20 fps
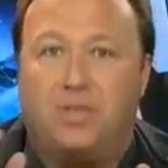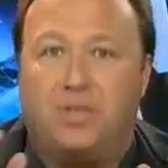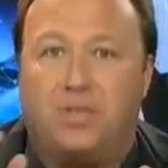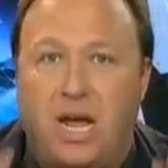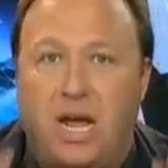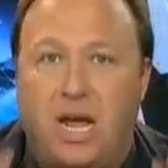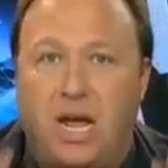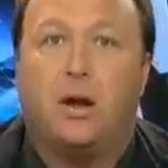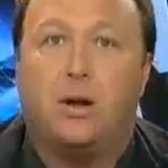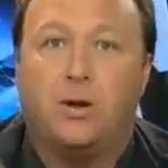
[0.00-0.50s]

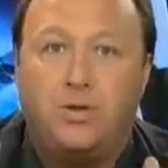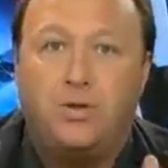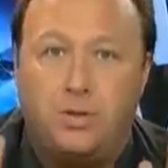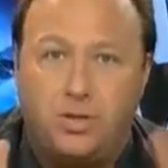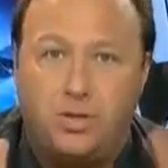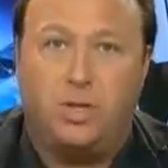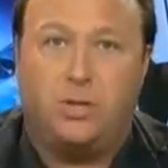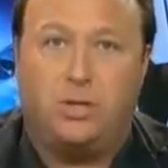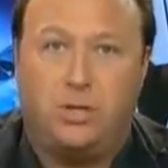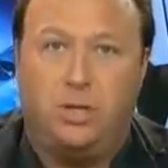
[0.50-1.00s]
That
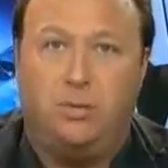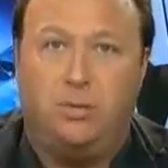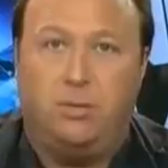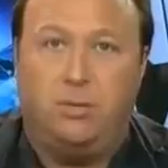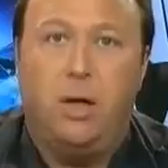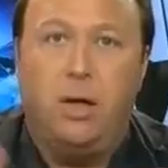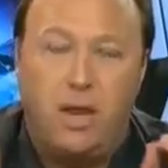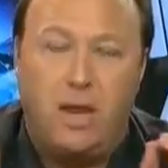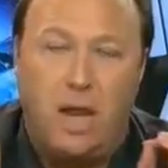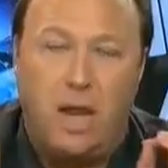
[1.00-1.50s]
scares the
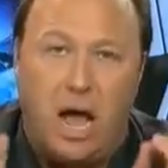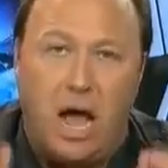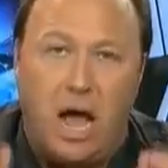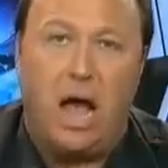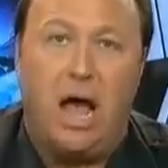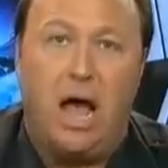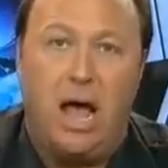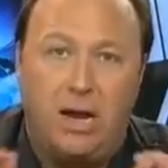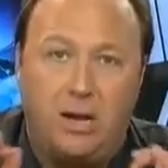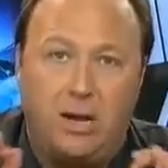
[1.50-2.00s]
system
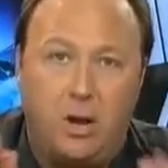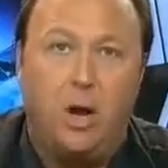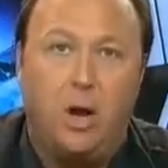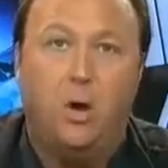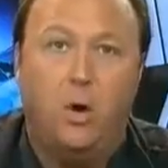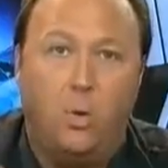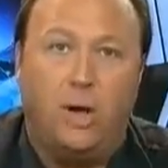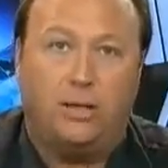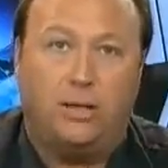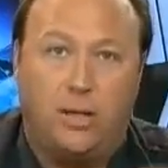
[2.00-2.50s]
that I
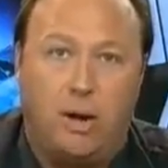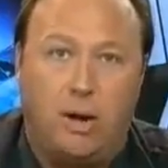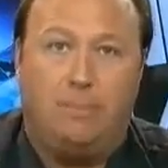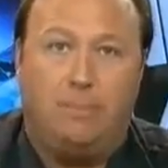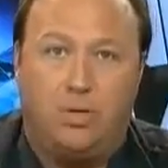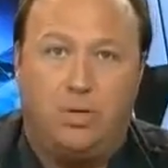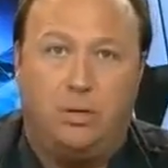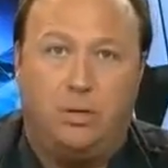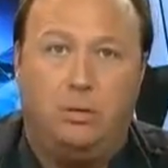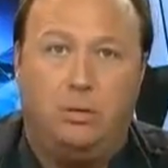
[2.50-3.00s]
know
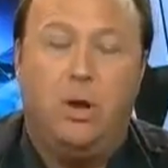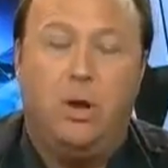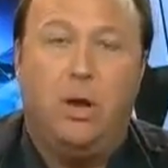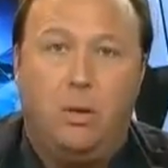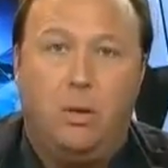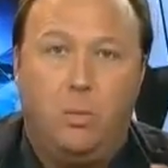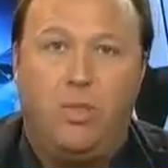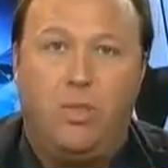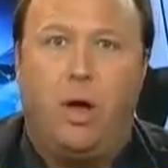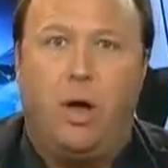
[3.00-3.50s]
what they're up
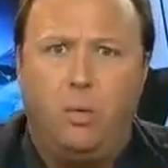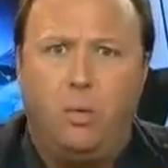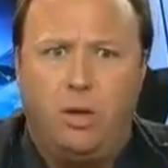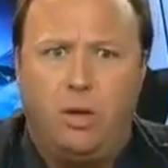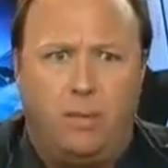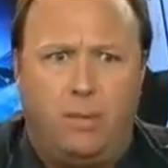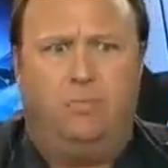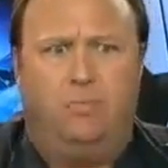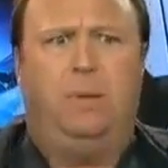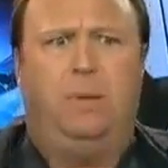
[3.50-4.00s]
to.
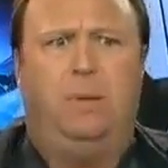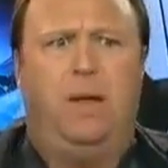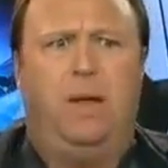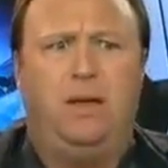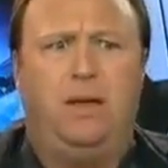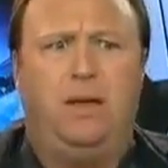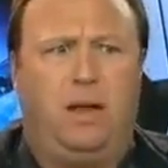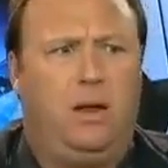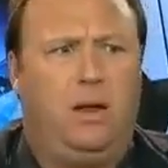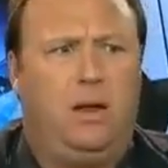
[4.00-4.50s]
With
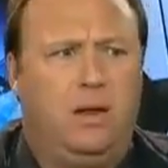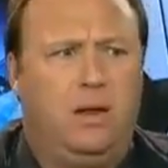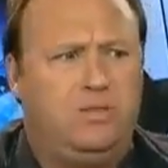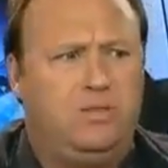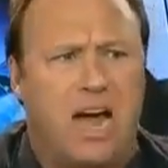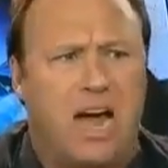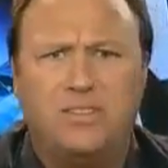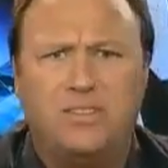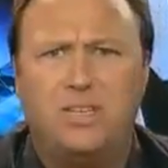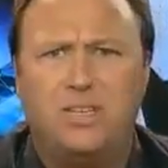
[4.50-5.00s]

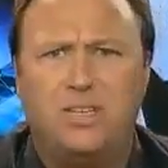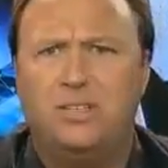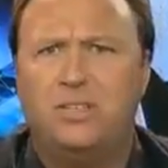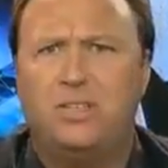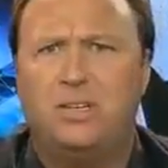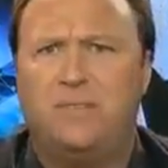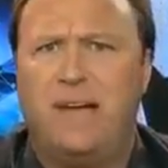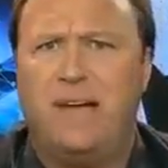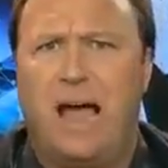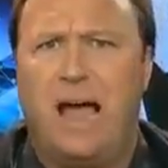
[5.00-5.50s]
spending
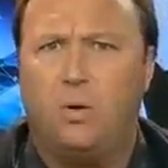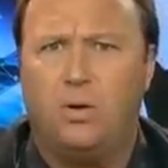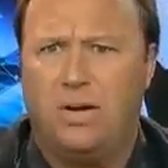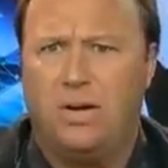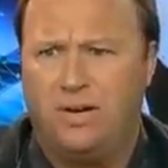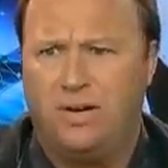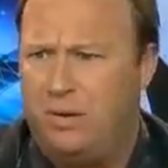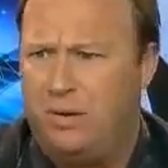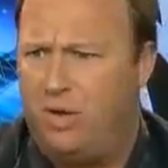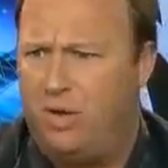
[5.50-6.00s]
dozens of
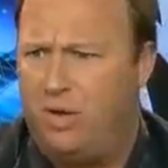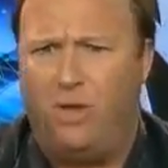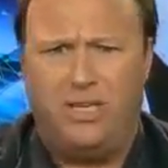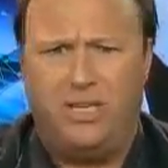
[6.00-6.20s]
hours